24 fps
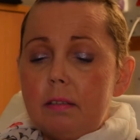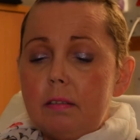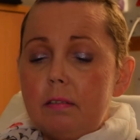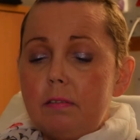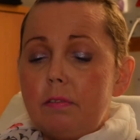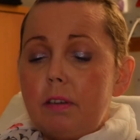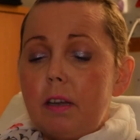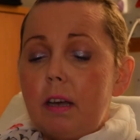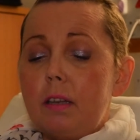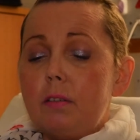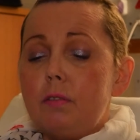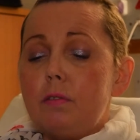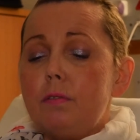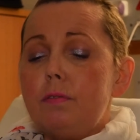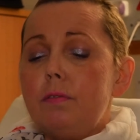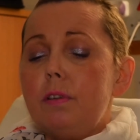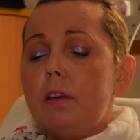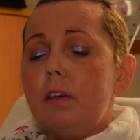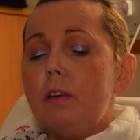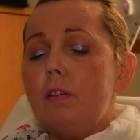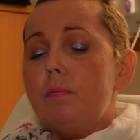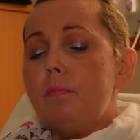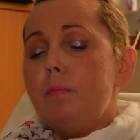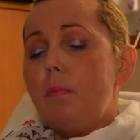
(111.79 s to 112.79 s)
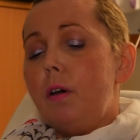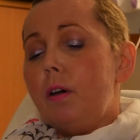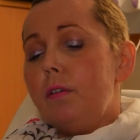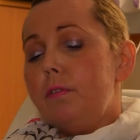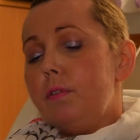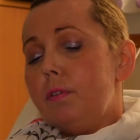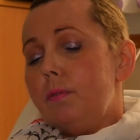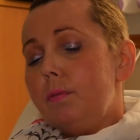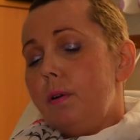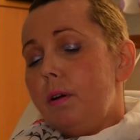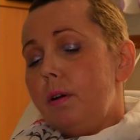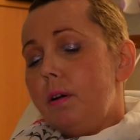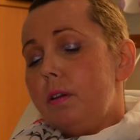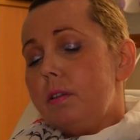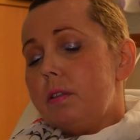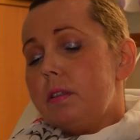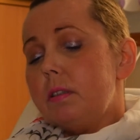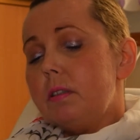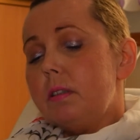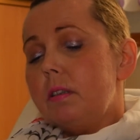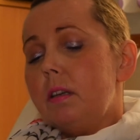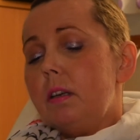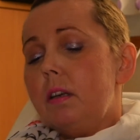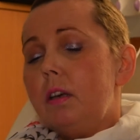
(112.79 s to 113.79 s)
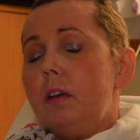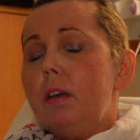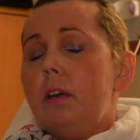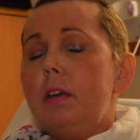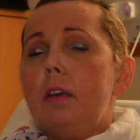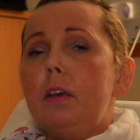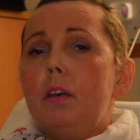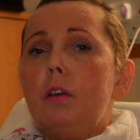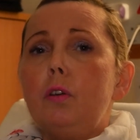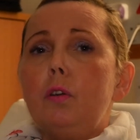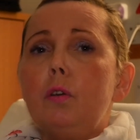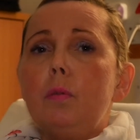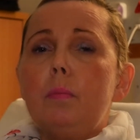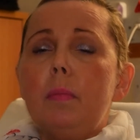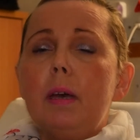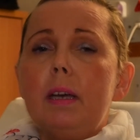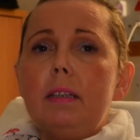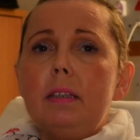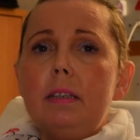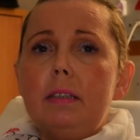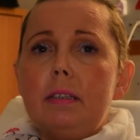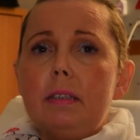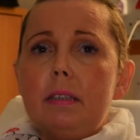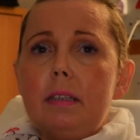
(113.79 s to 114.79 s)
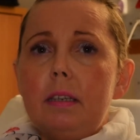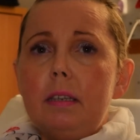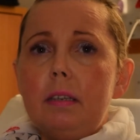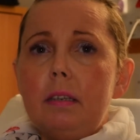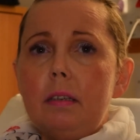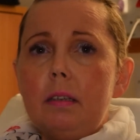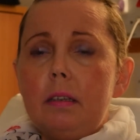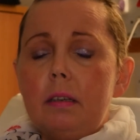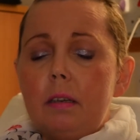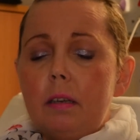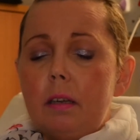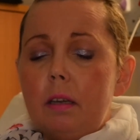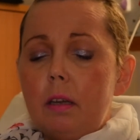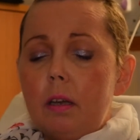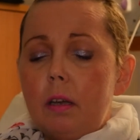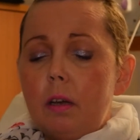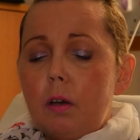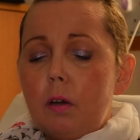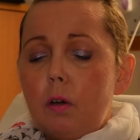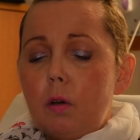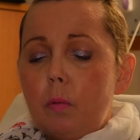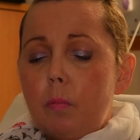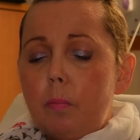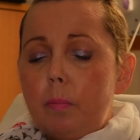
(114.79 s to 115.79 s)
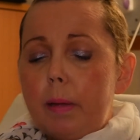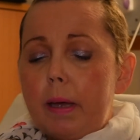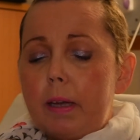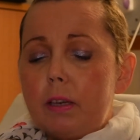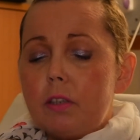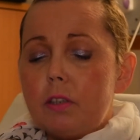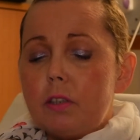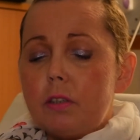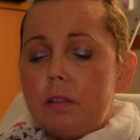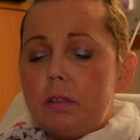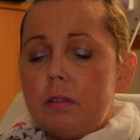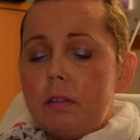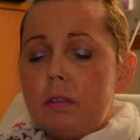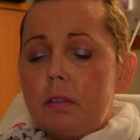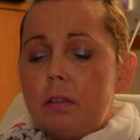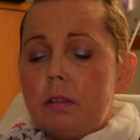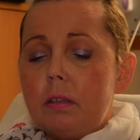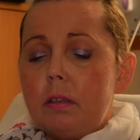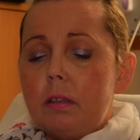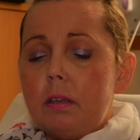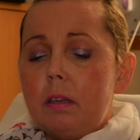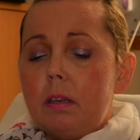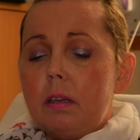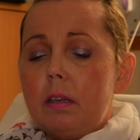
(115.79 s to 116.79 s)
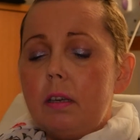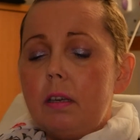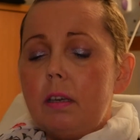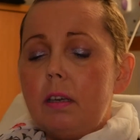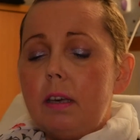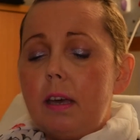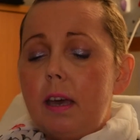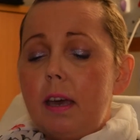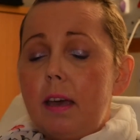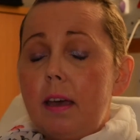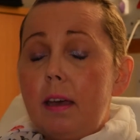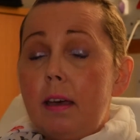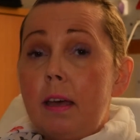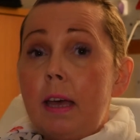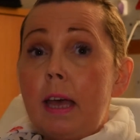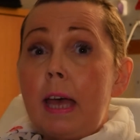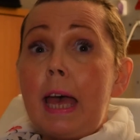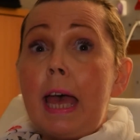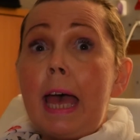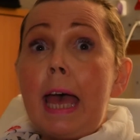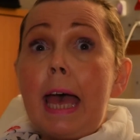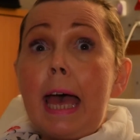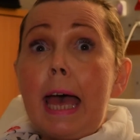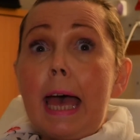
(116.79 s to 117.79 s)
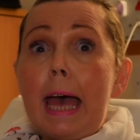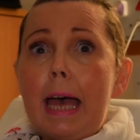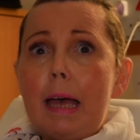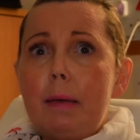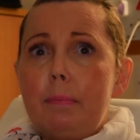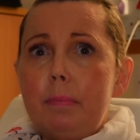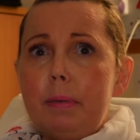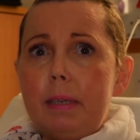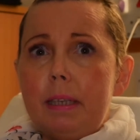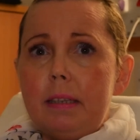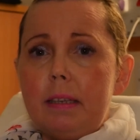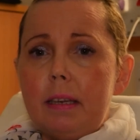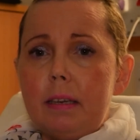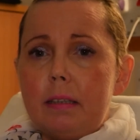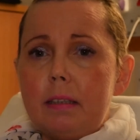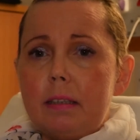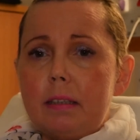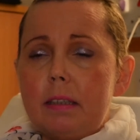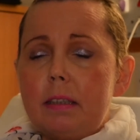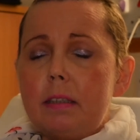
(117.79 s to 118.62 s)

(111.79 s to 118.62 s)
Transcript: If I had to think of other words, humanity, compassion, care, happiness.